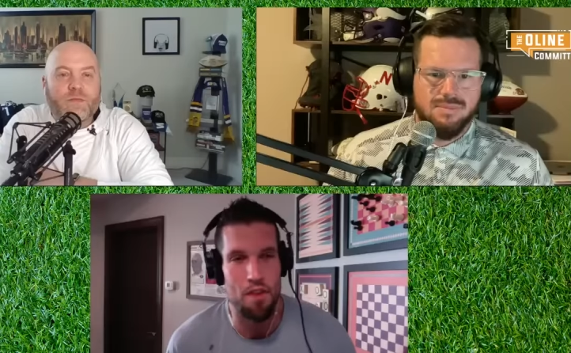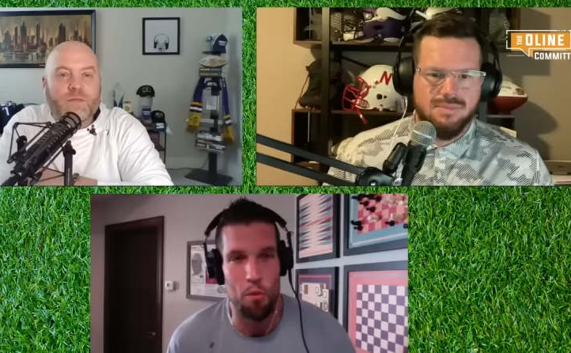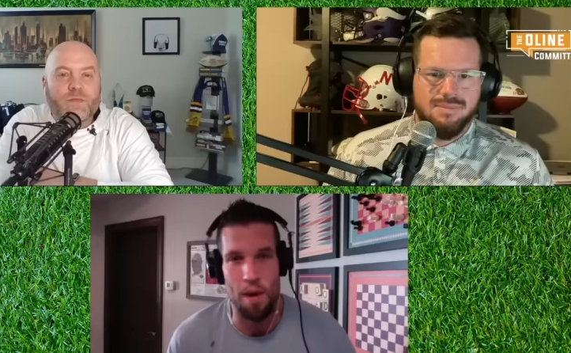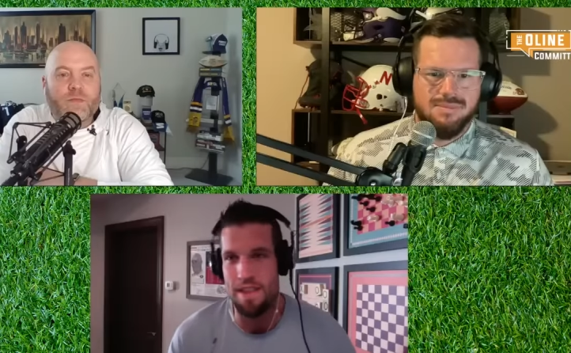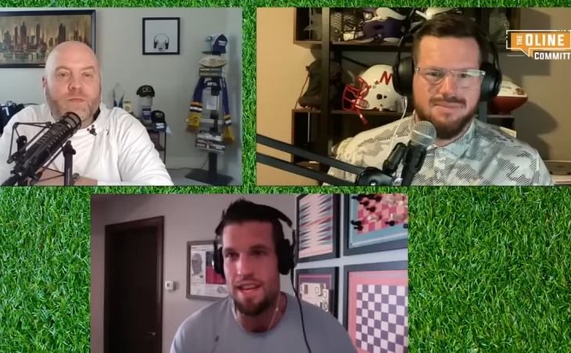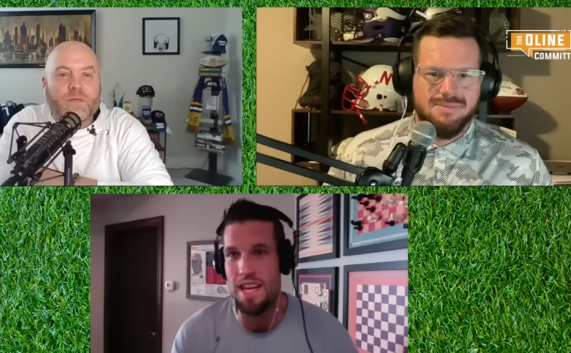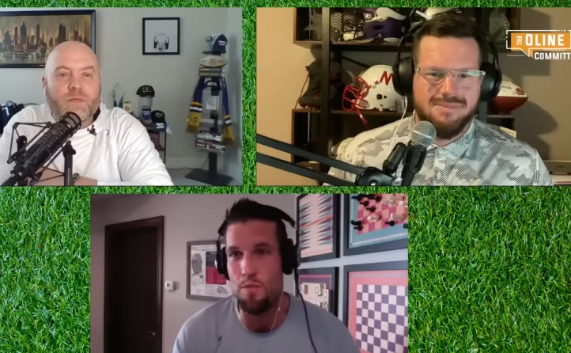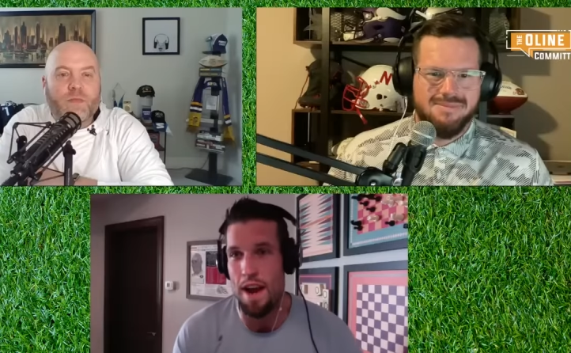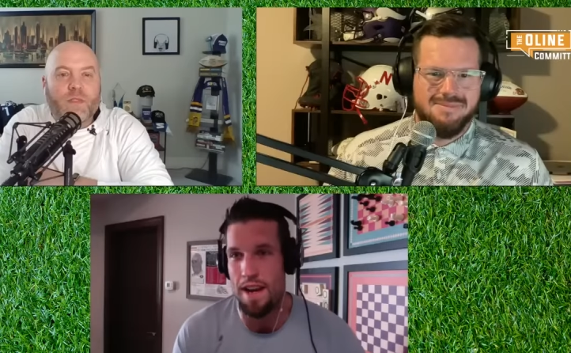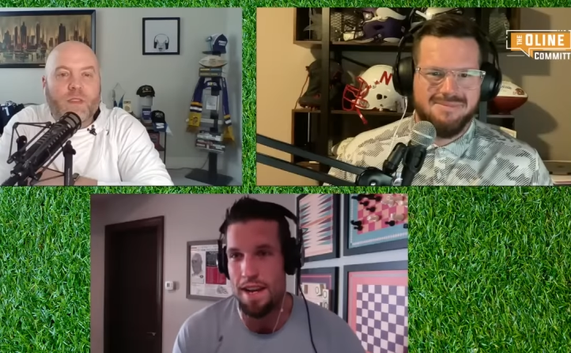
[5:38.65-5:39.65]
Speaker 1: And the way that he
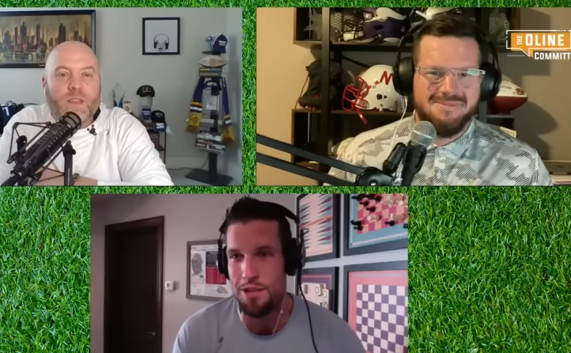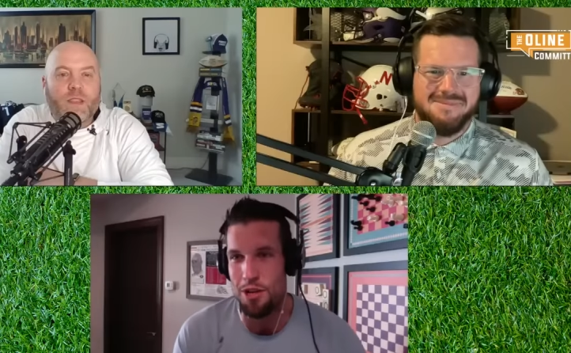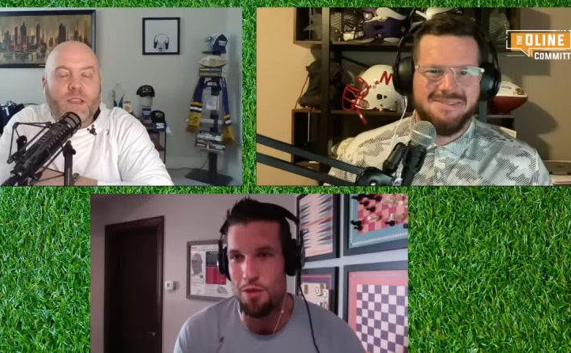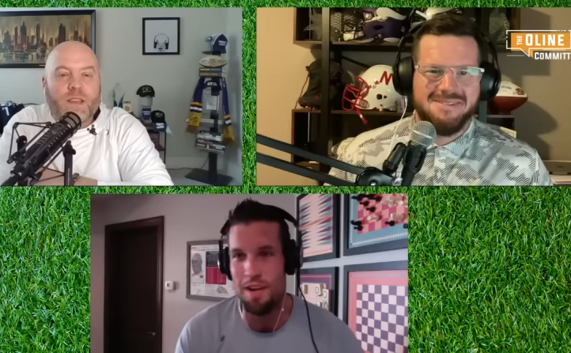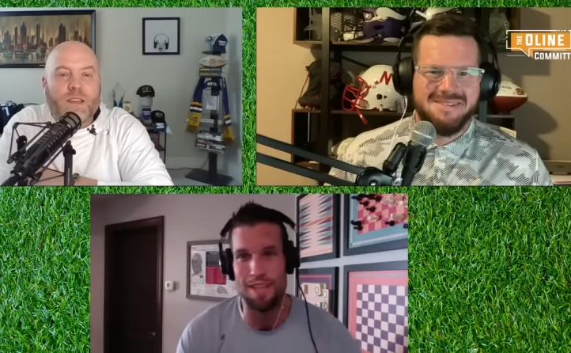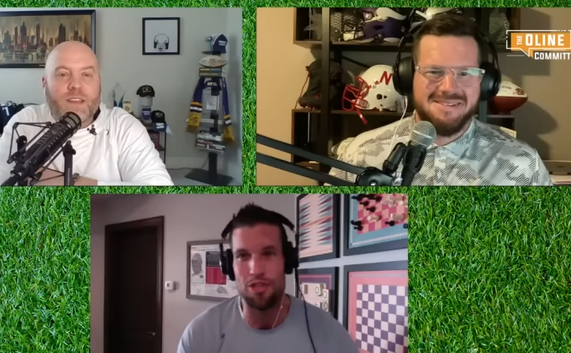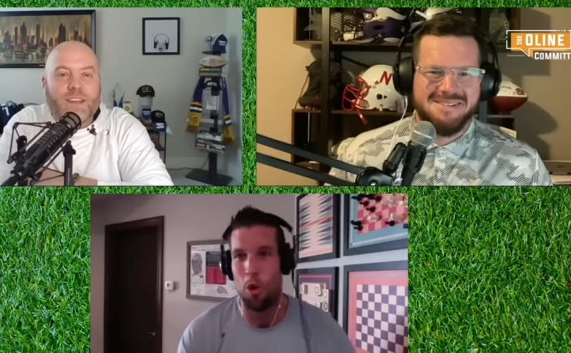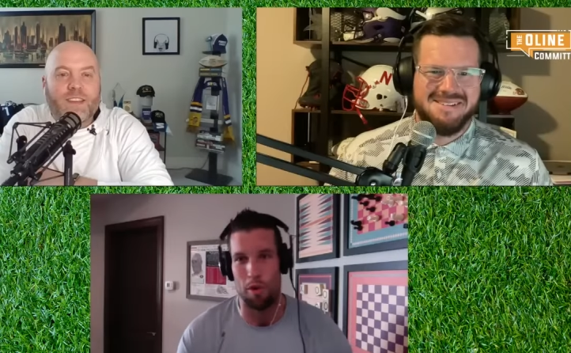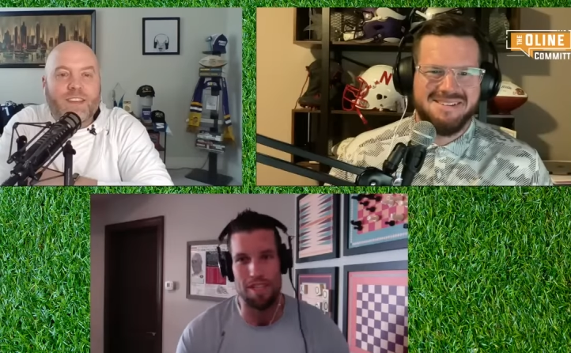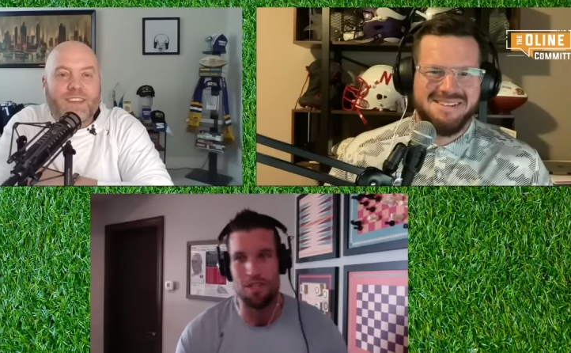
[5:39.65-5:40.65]
ran into you and like
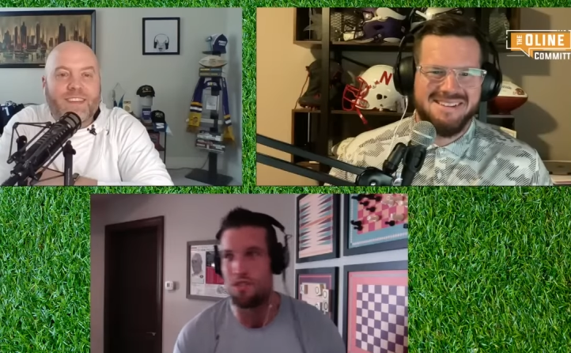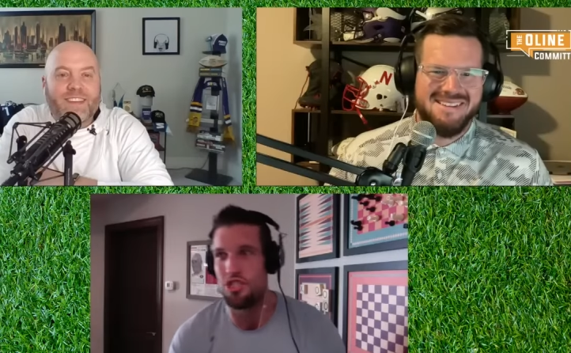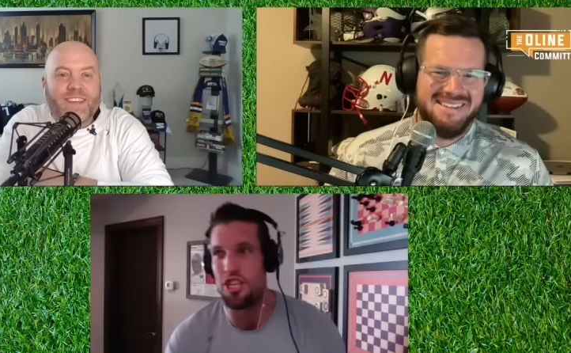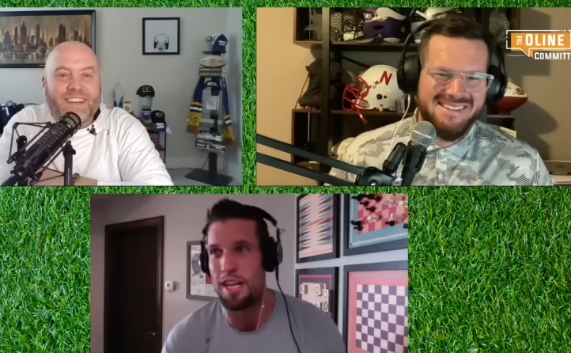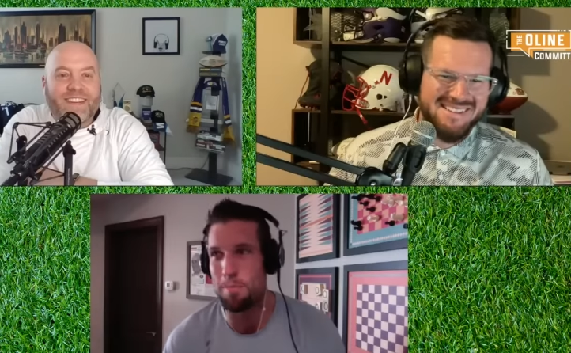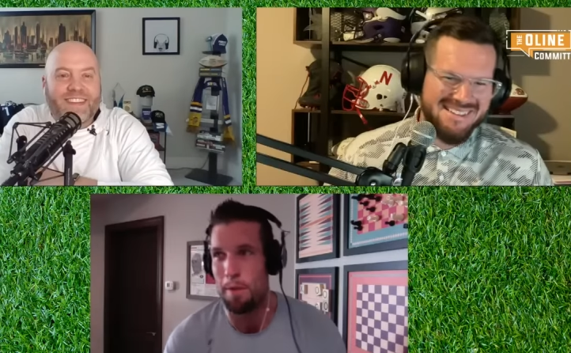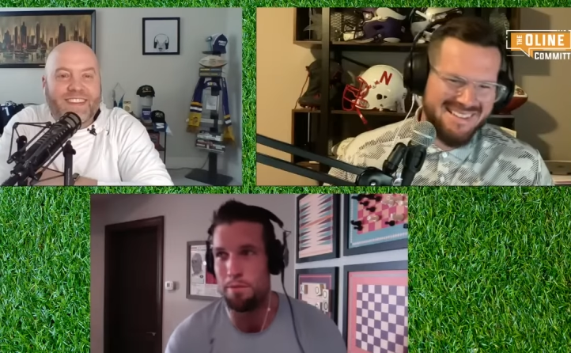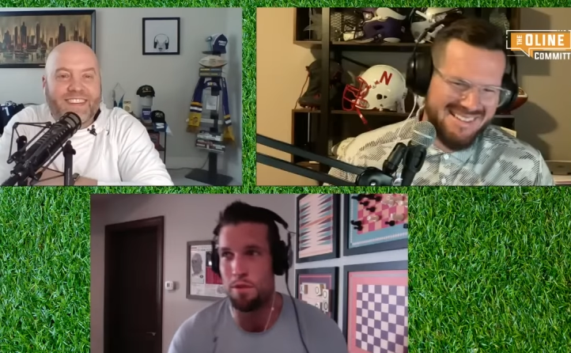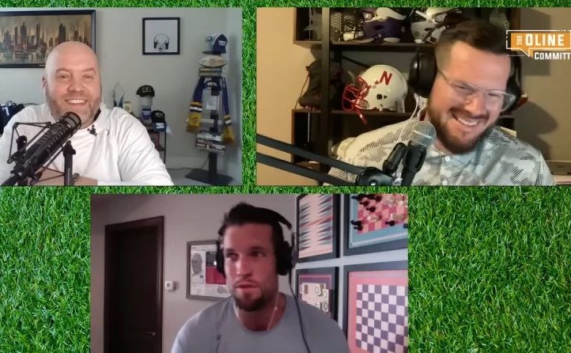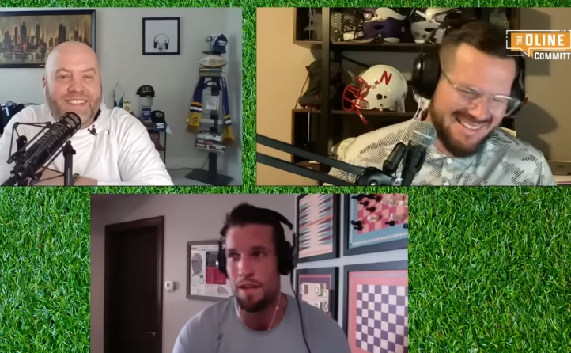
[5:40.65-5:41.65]
totally just chest
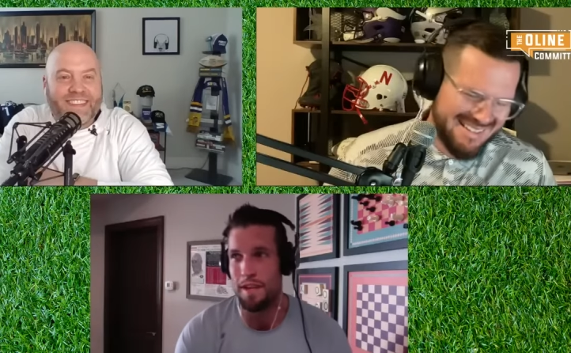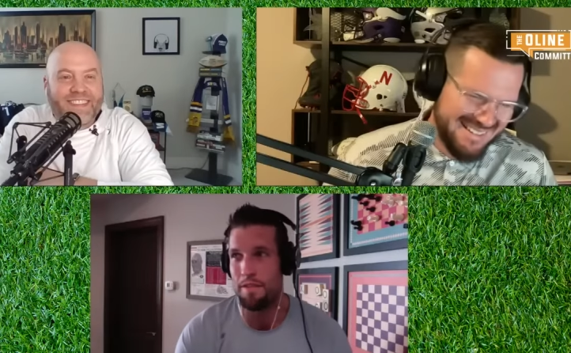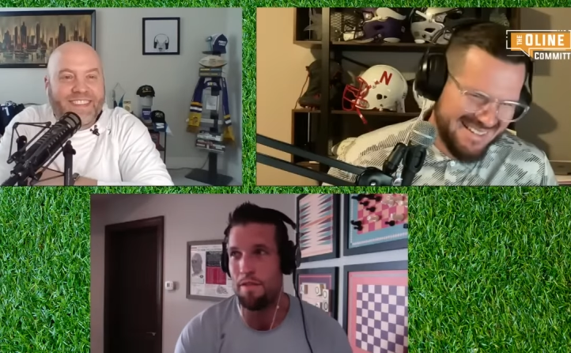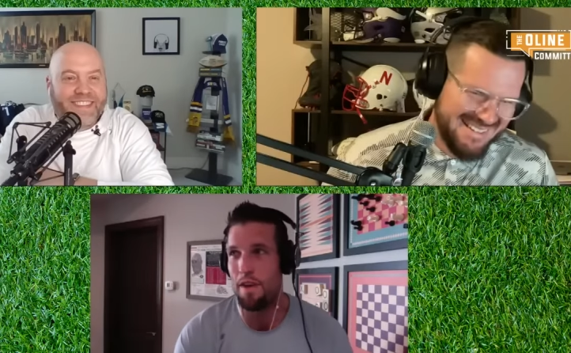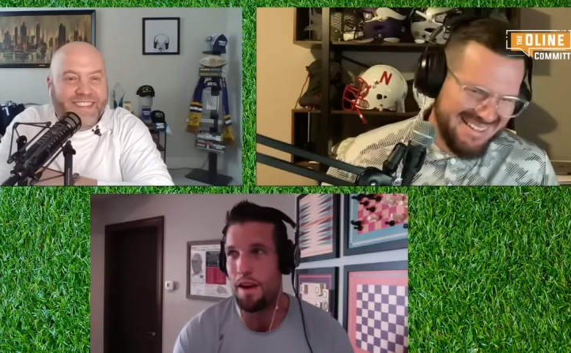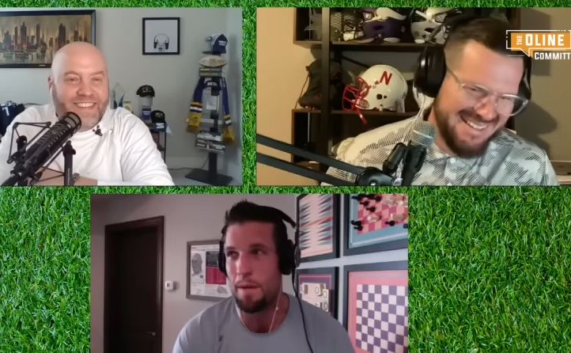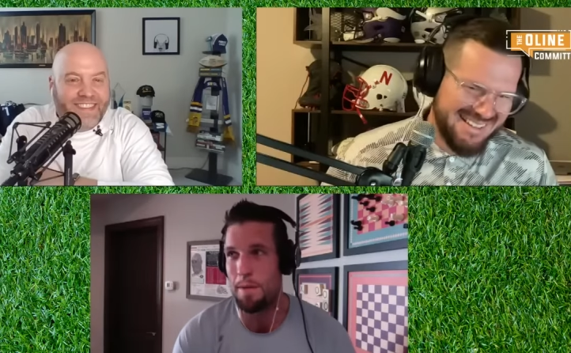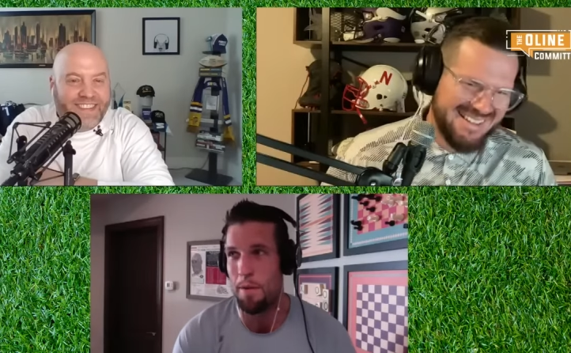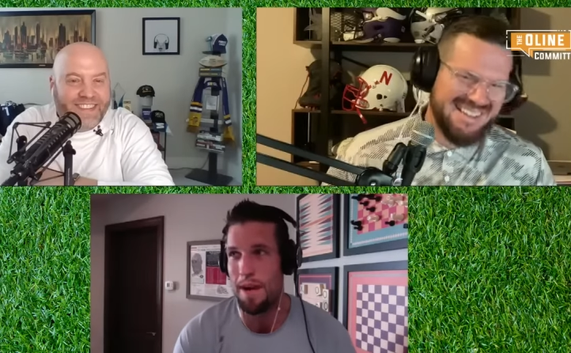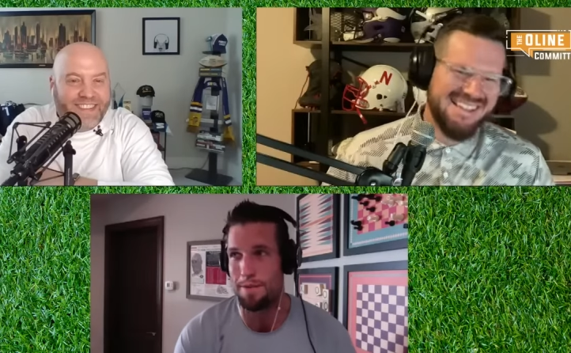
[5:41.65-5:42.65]
bumped you and was like, get the fuck out
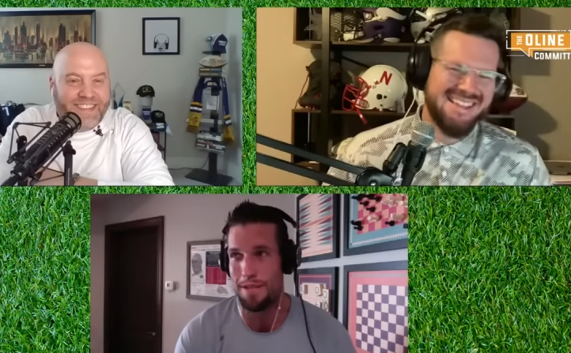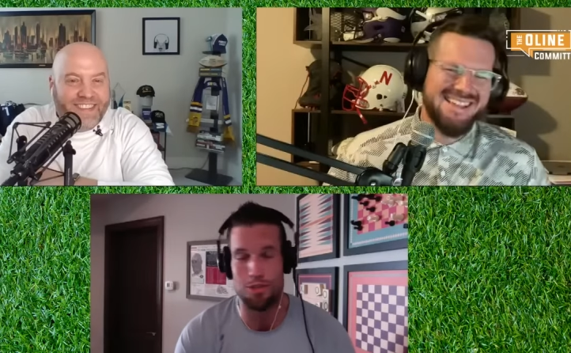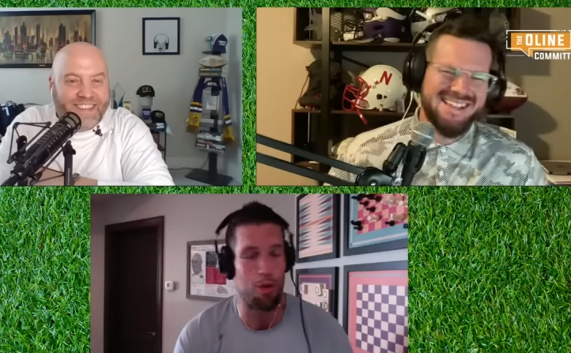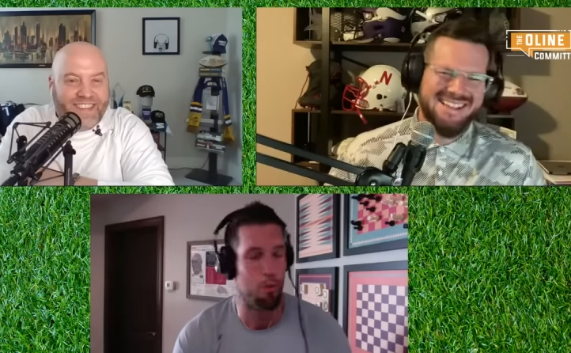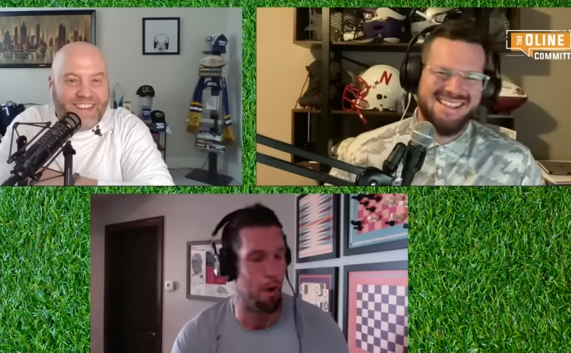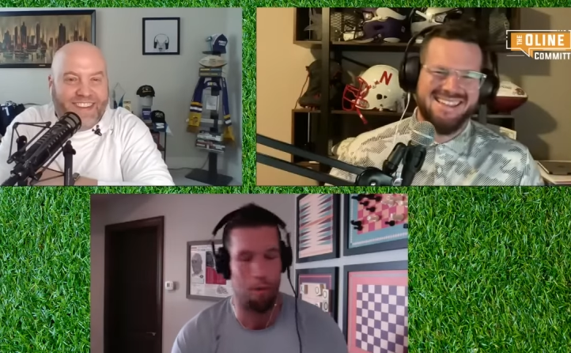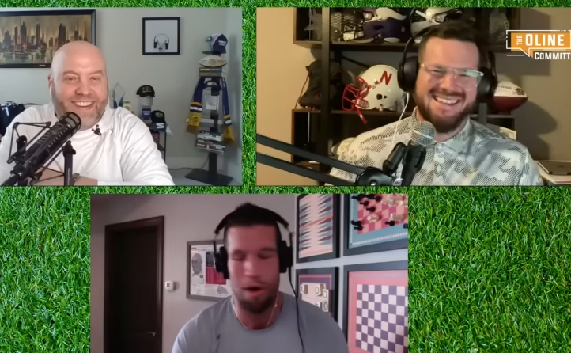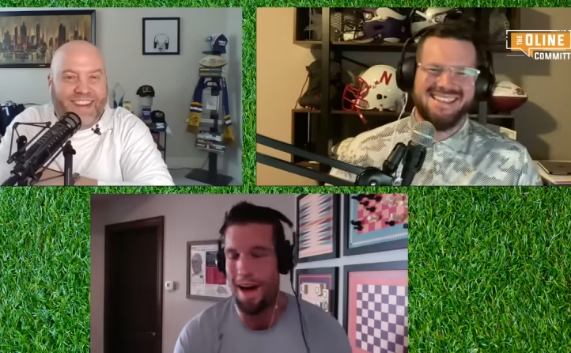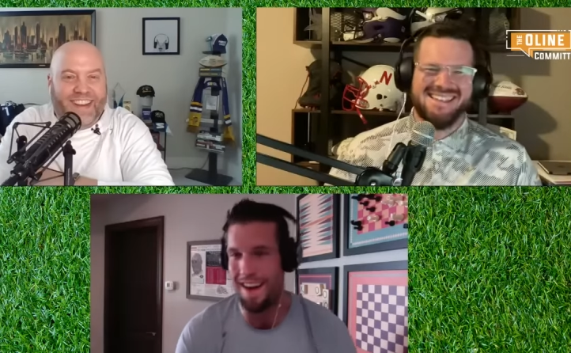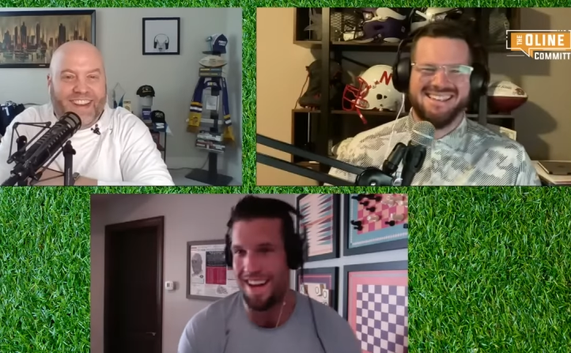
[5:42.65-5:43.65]
of my way. I was like, dude, wait, what?